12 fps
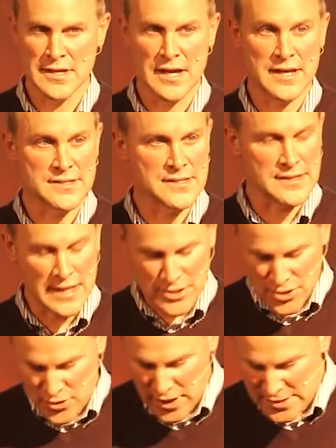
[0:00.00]
And it's in that
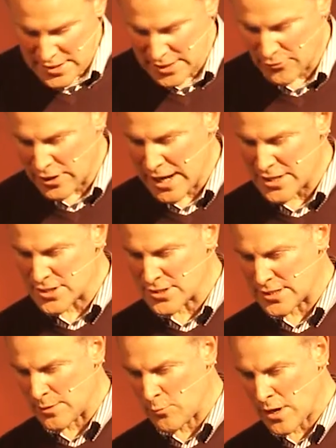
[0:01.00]
trusting
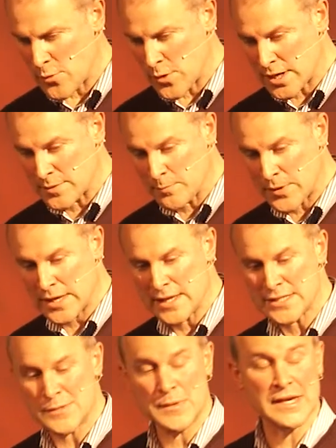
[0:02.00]
relationship where we can
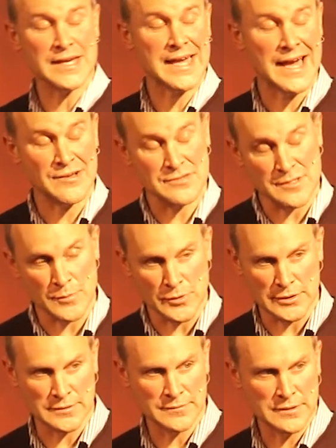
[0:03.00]
begin to be accountable,